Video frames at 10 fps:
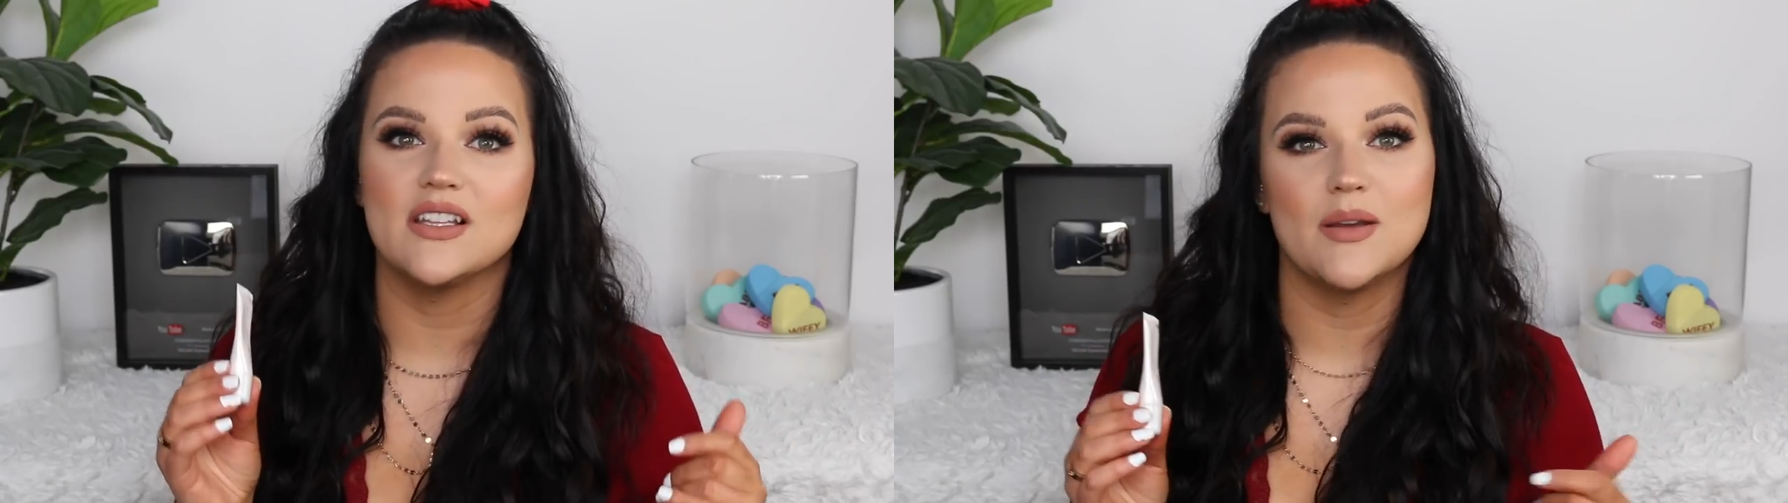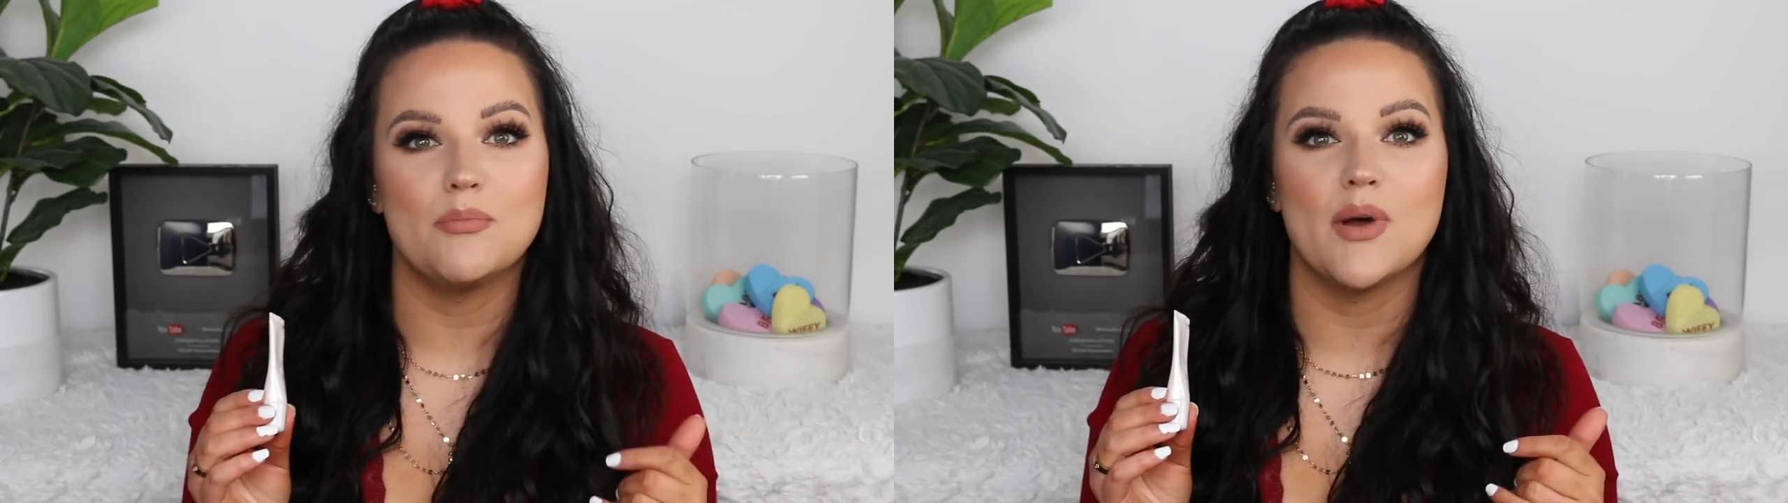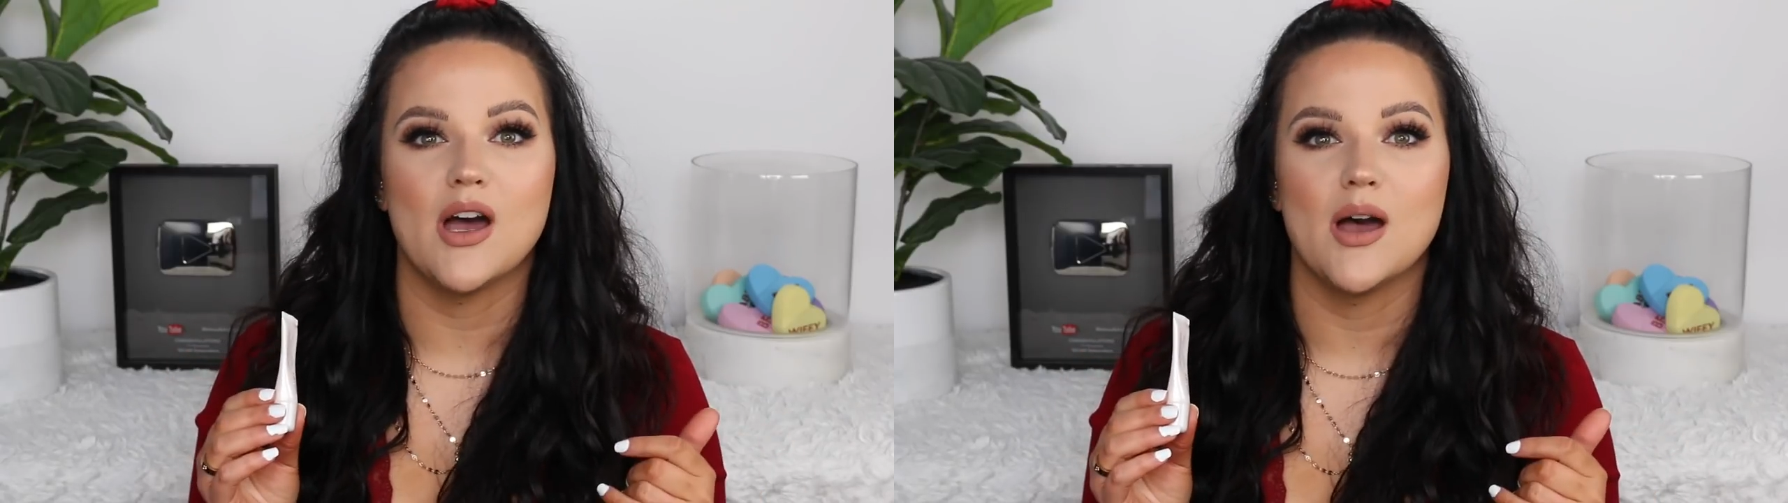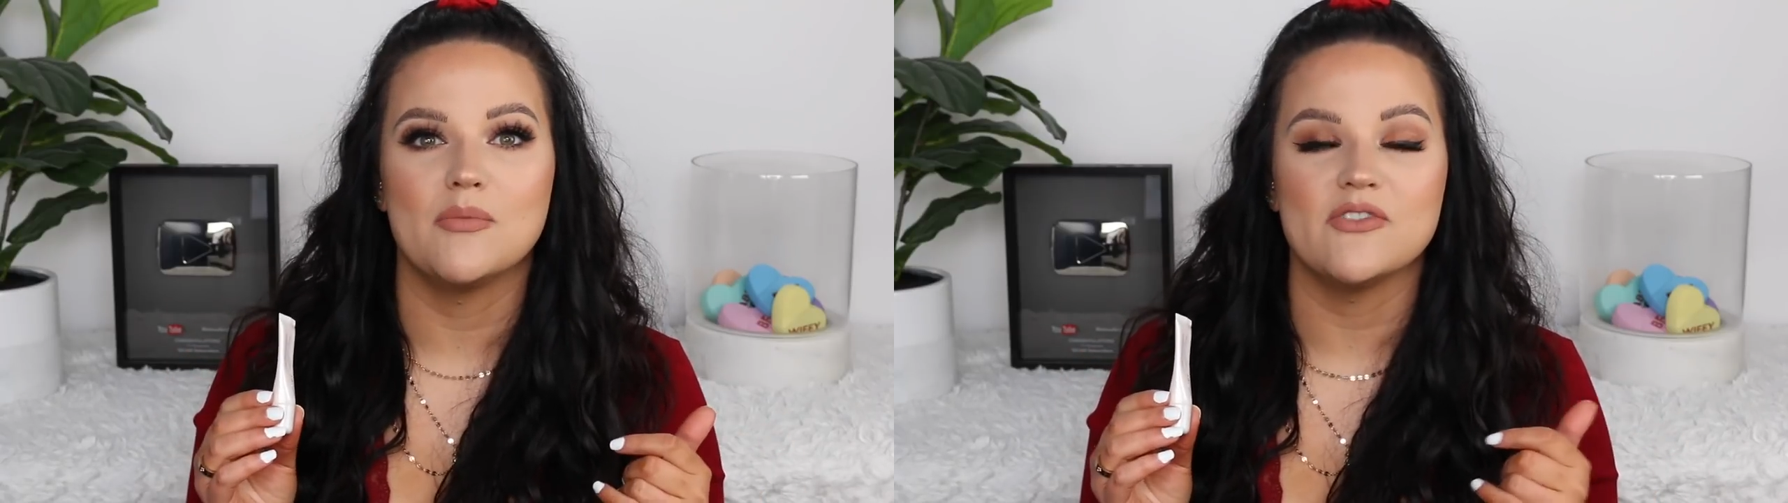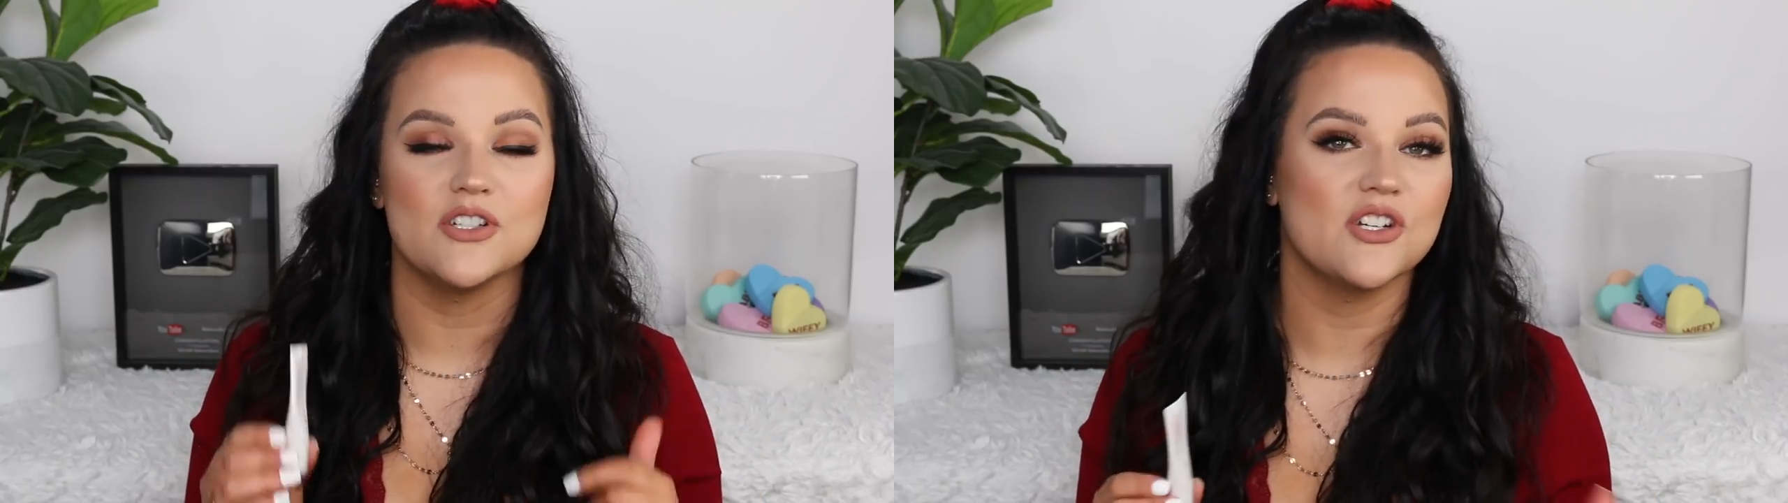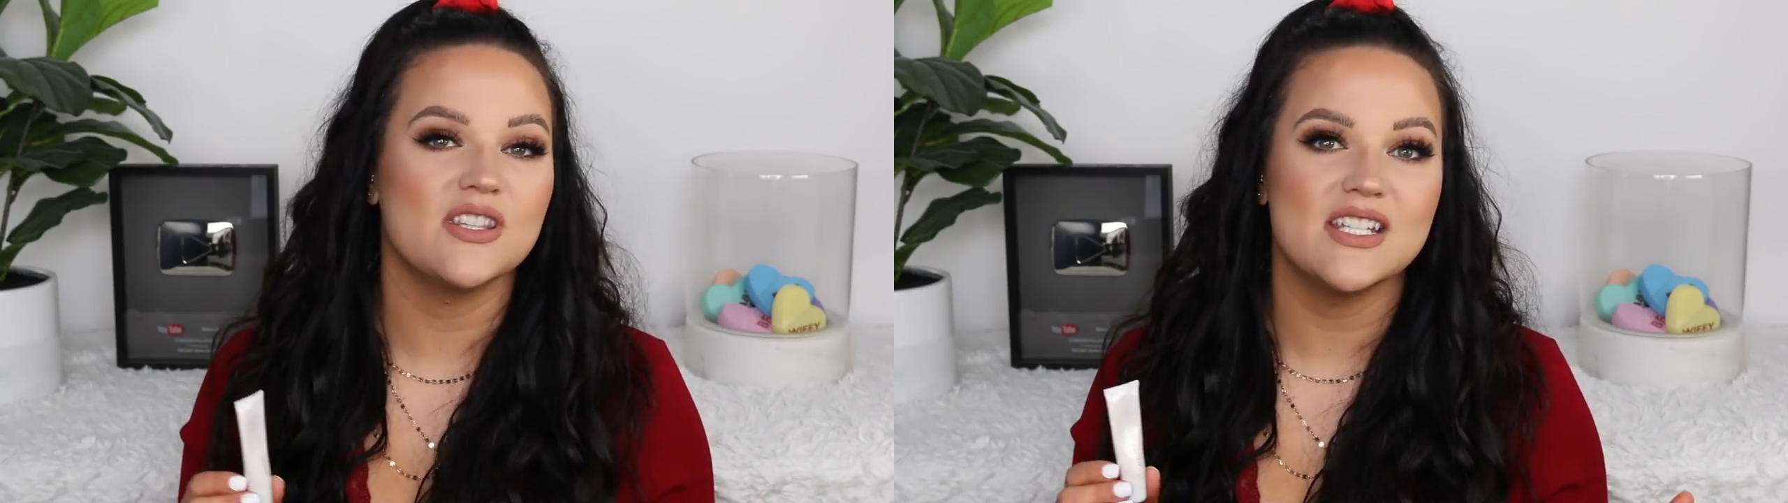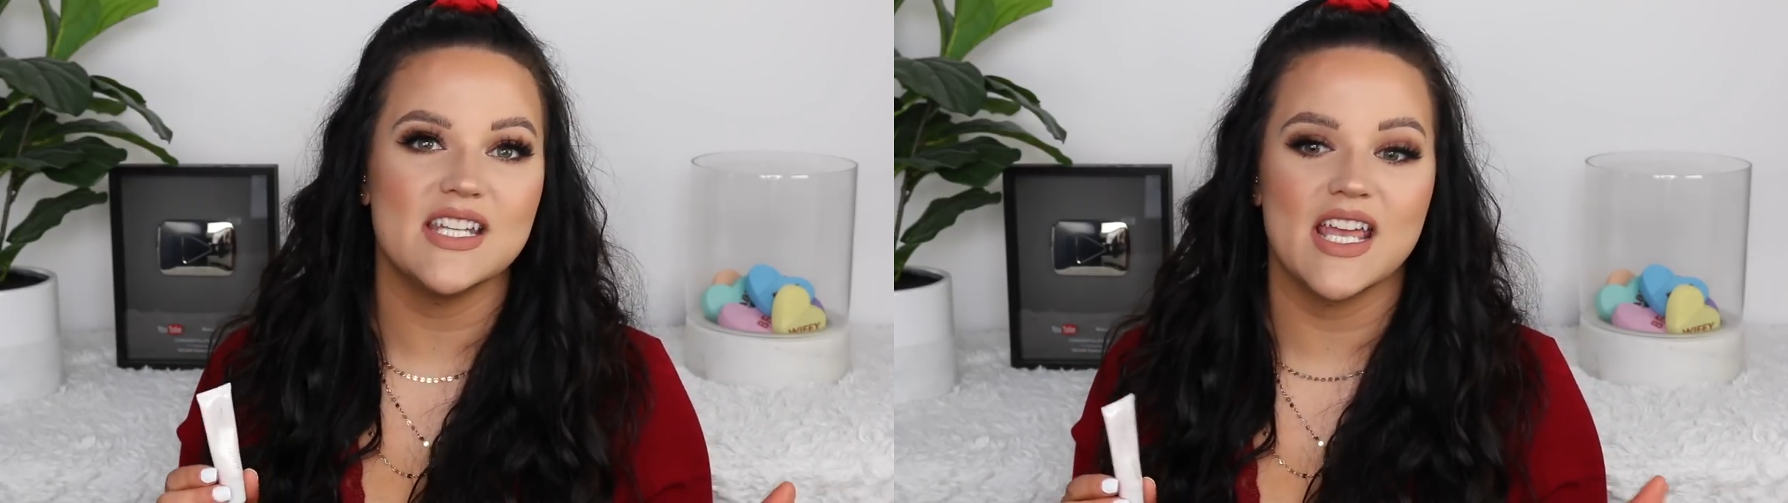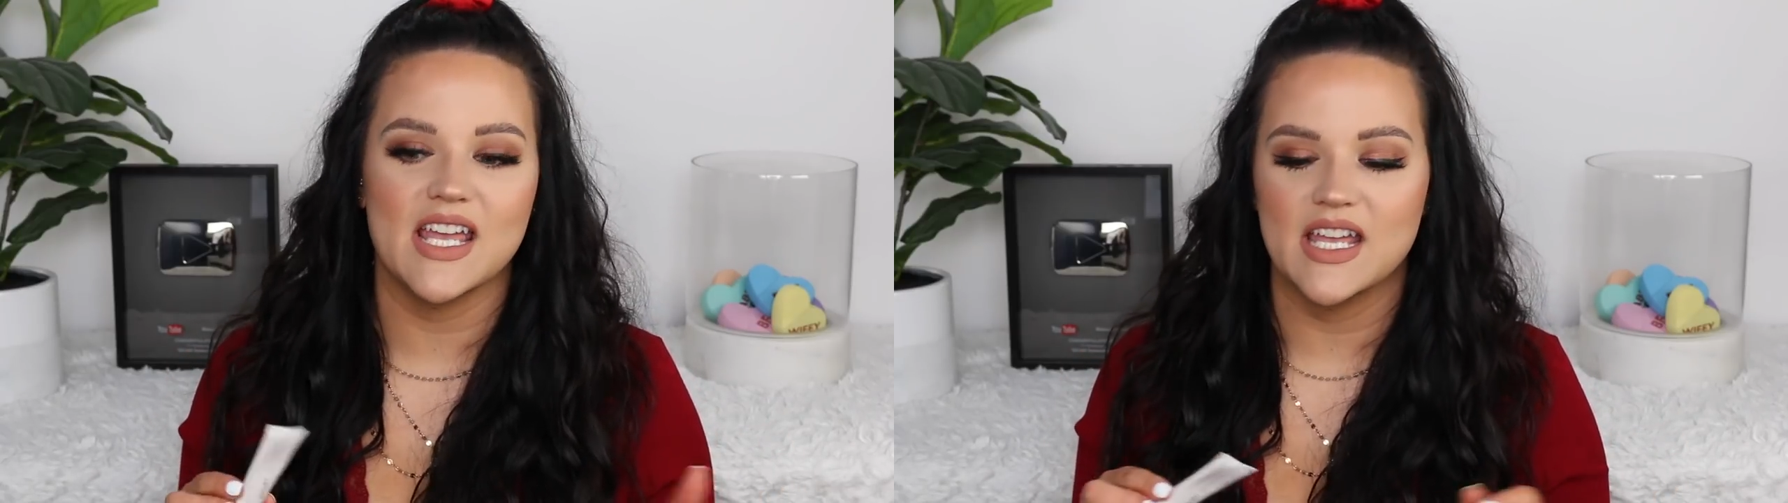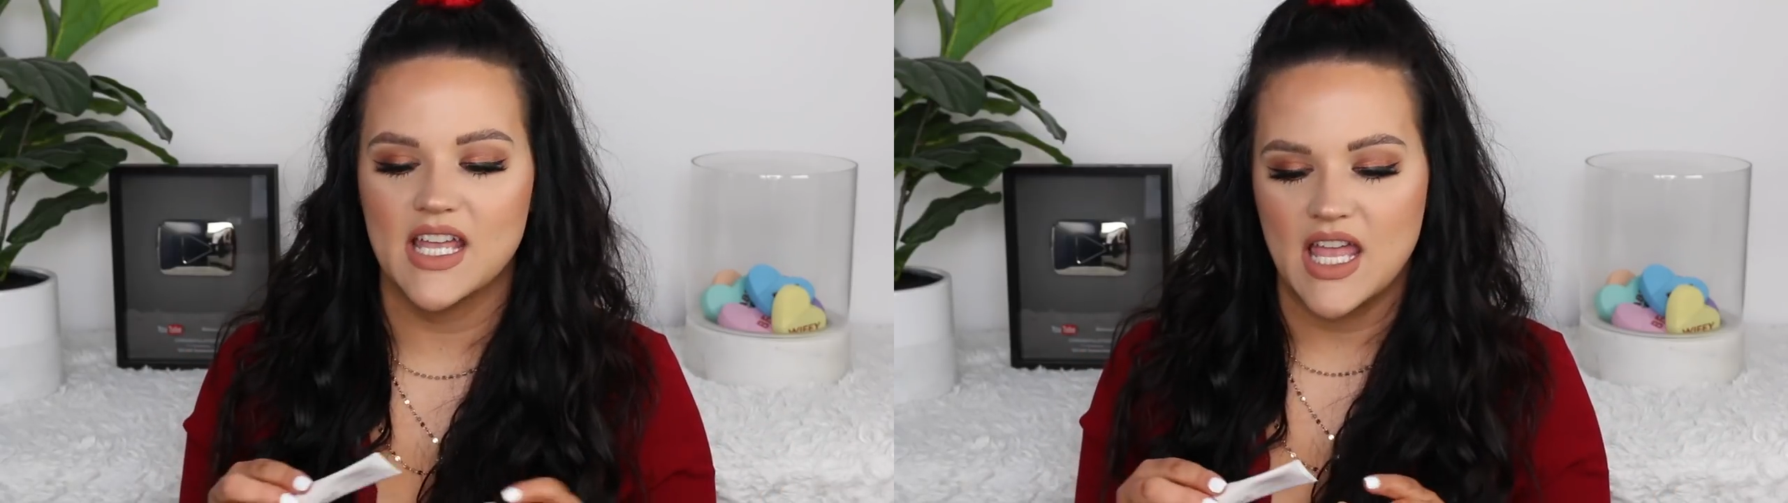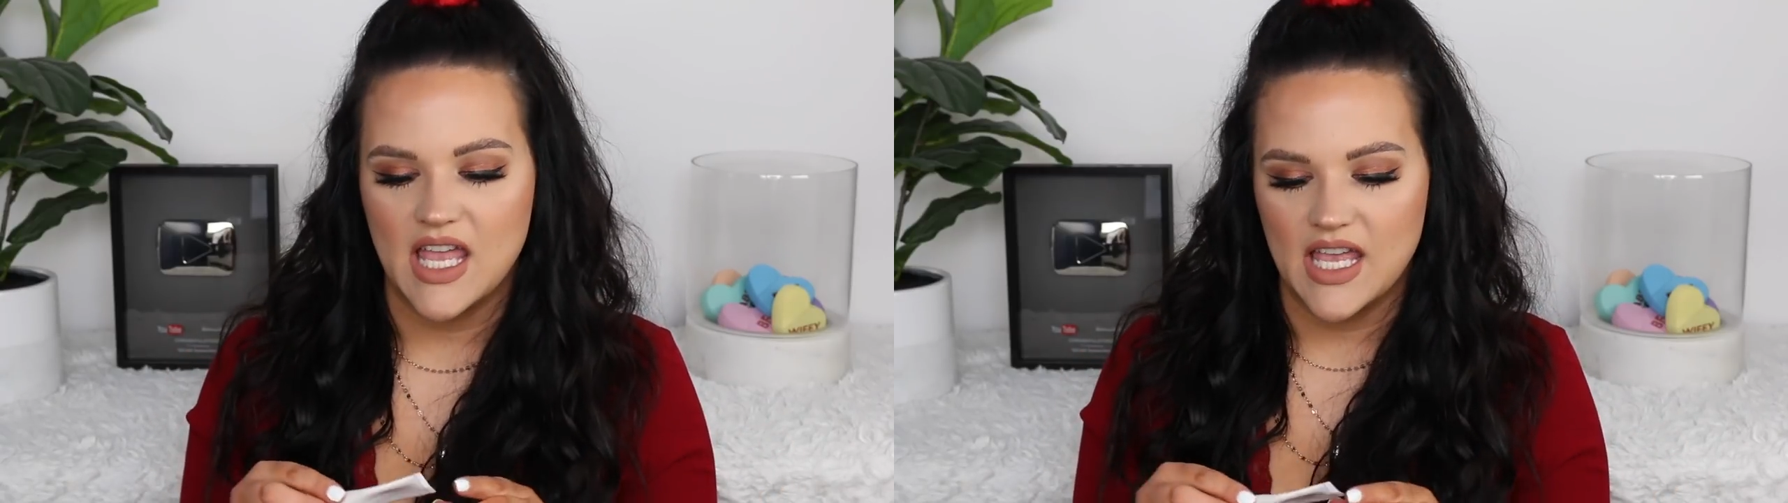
lip balm for during the day.